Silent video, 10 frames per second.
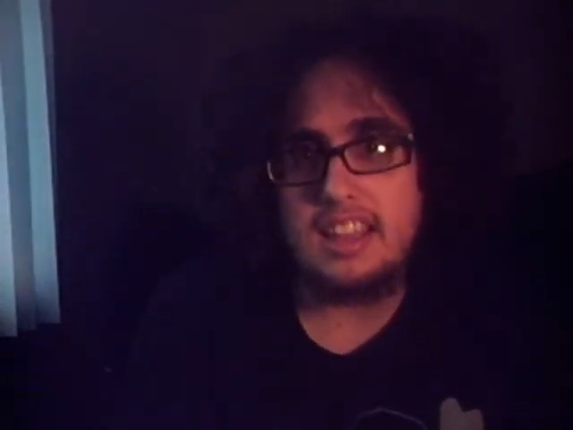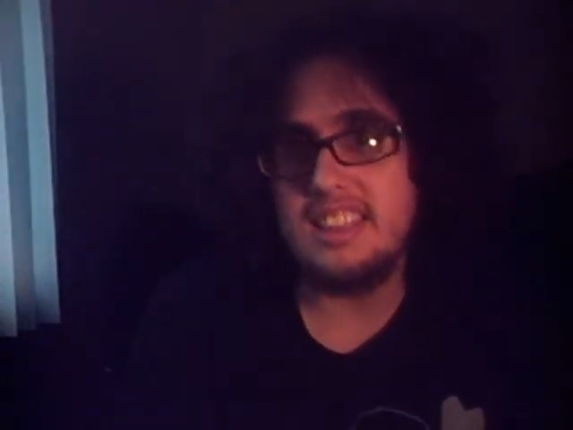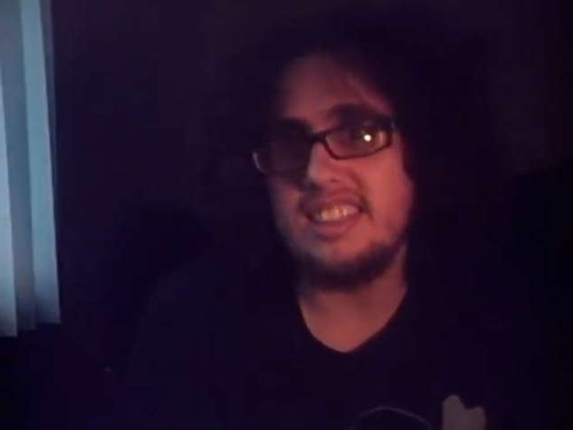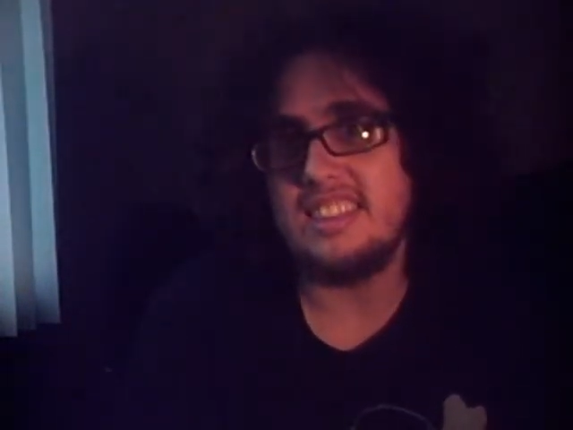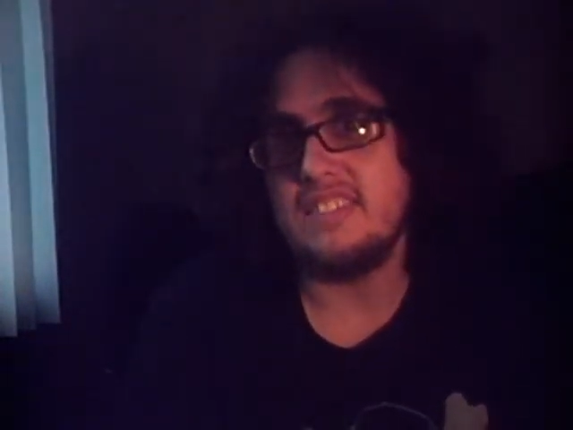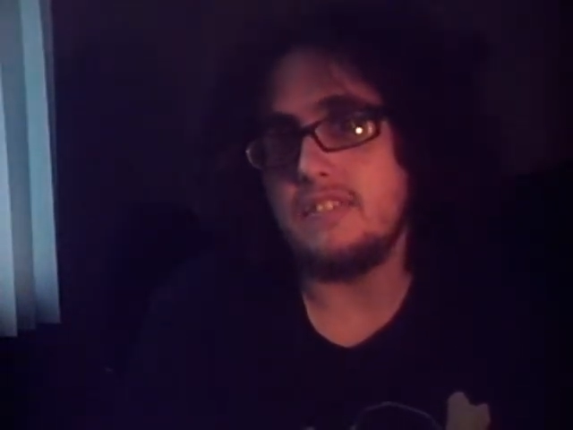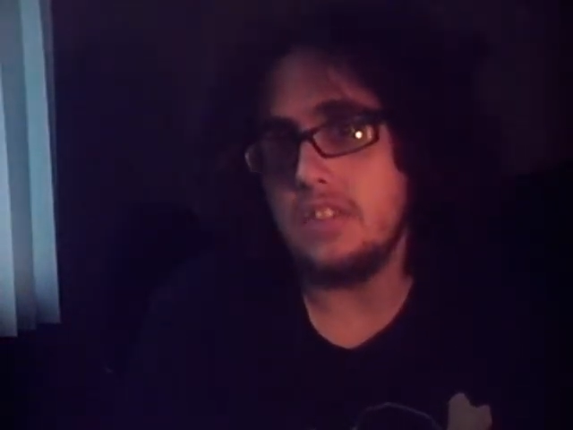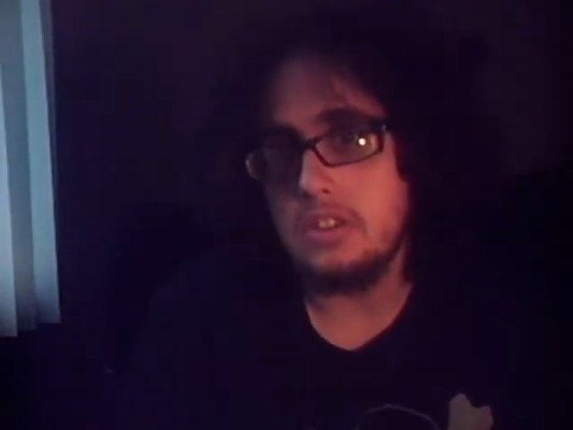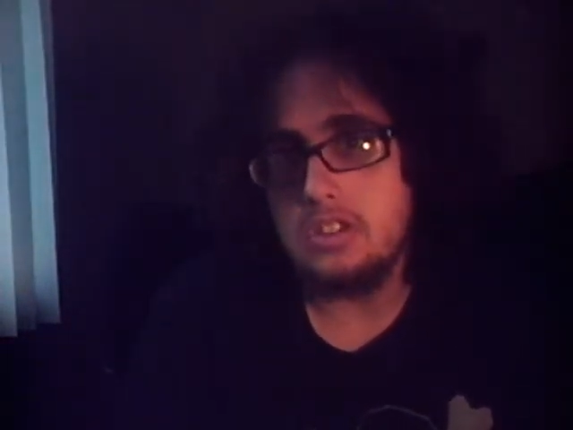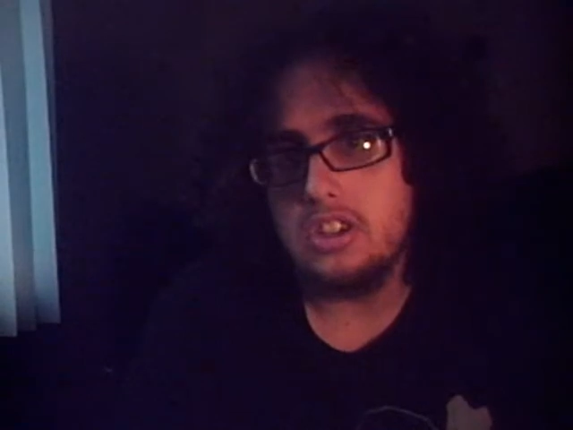and the
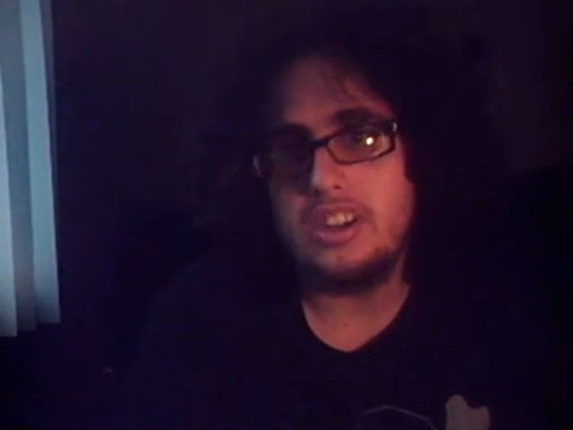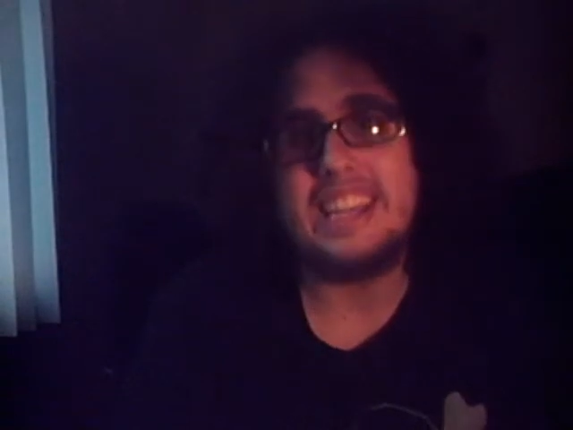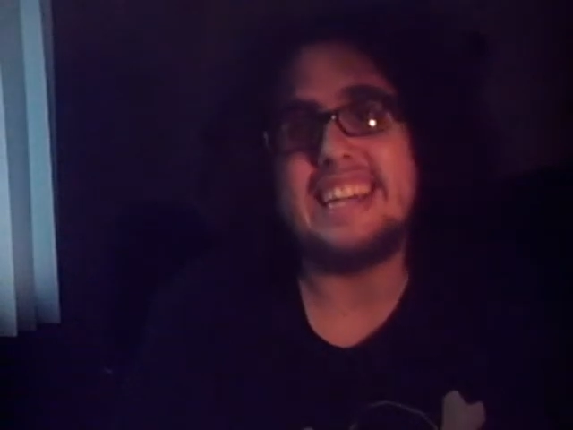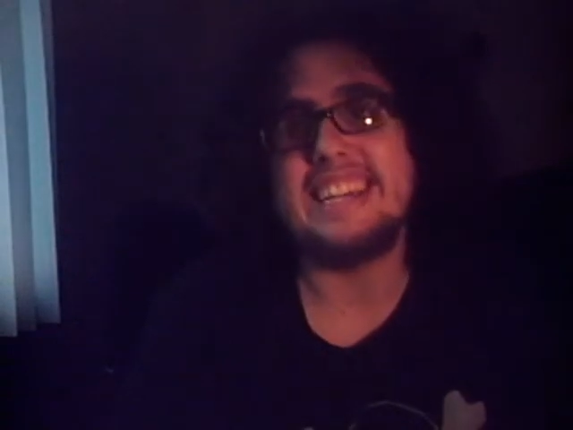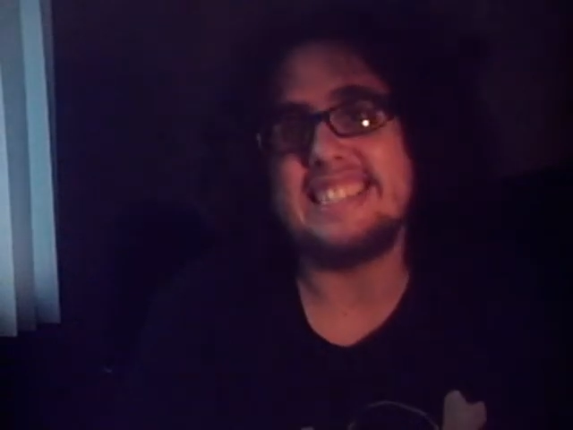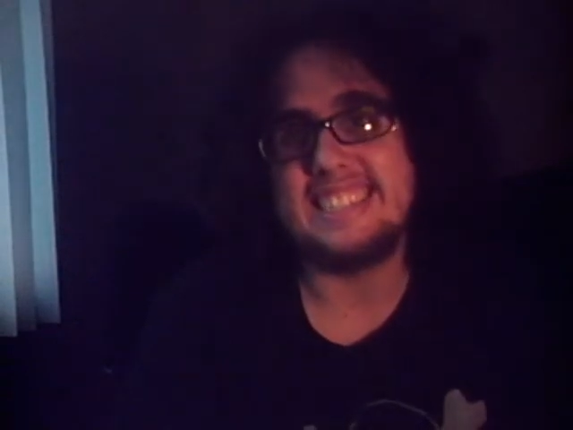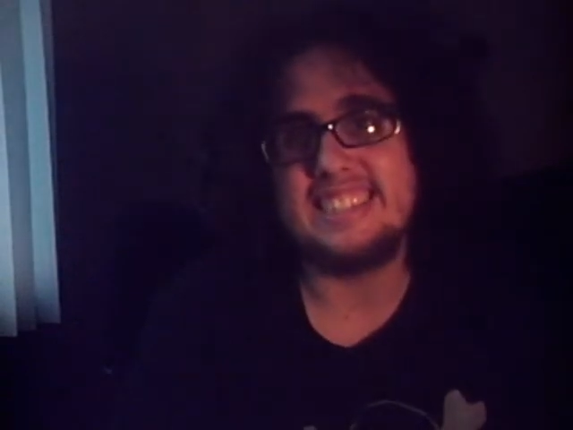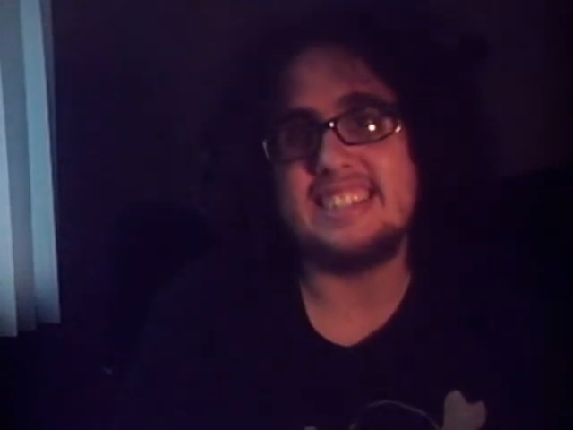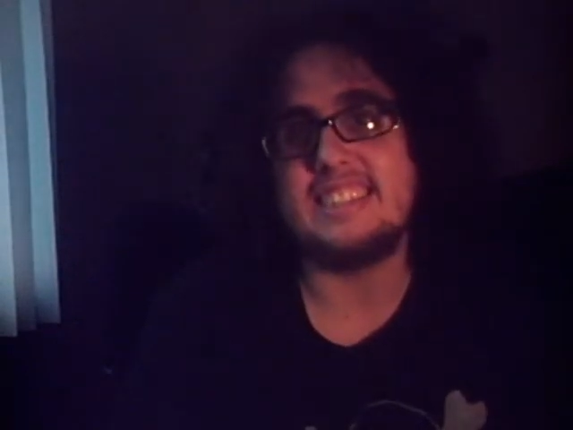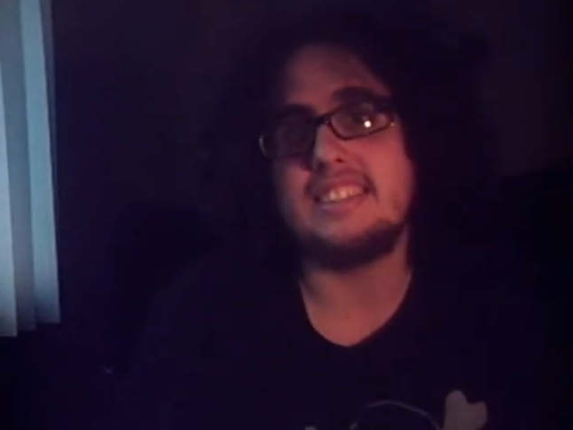future isn't